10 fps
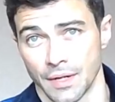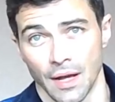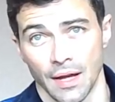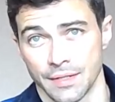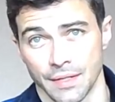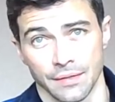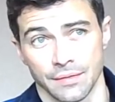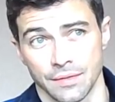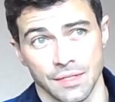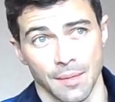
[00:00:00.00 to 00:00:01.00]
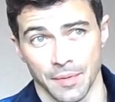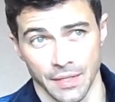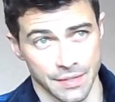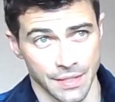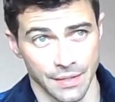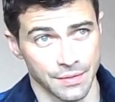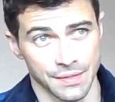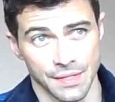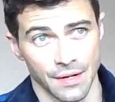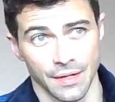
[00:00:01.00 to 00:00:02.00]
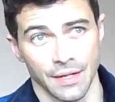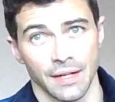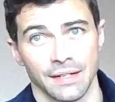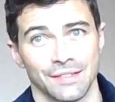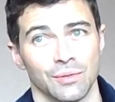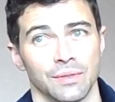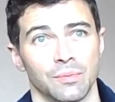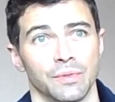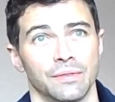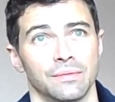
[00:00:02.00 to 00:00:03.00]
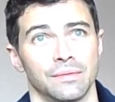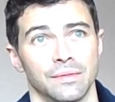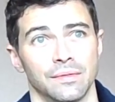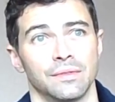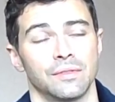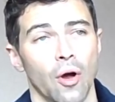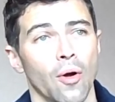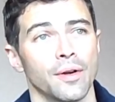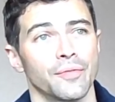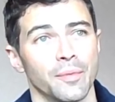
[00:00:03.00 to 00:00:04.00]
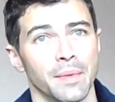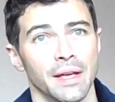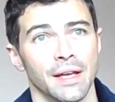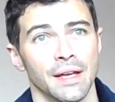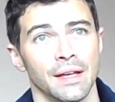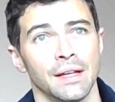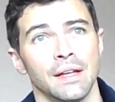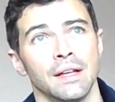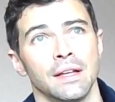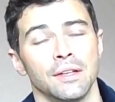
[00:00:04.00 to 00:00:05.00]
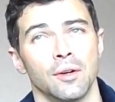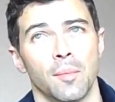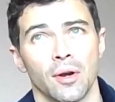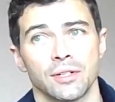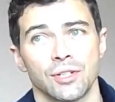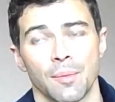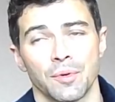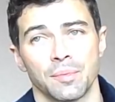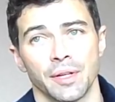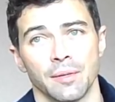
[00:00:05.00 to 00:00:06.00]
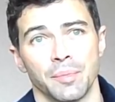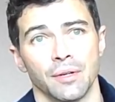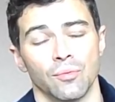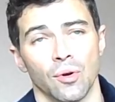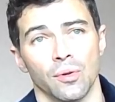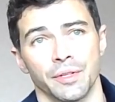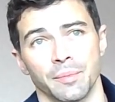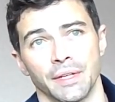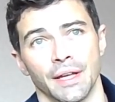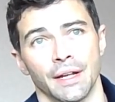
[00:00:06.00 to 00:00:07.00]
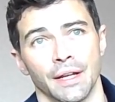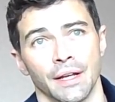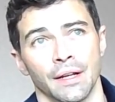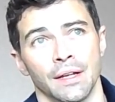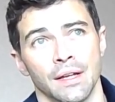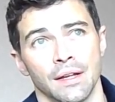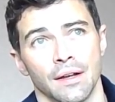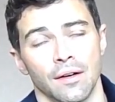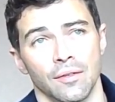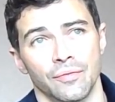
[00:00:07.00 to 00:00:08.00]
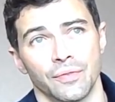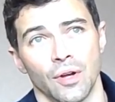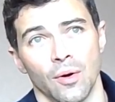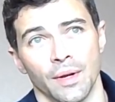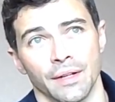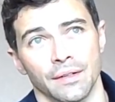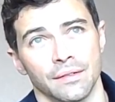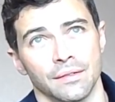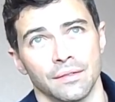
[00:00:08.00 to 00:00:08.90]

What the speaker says: and guys that step on that stage on Saturday night. So it's hard for me. Mark Shepard played a big role in the beginning of going,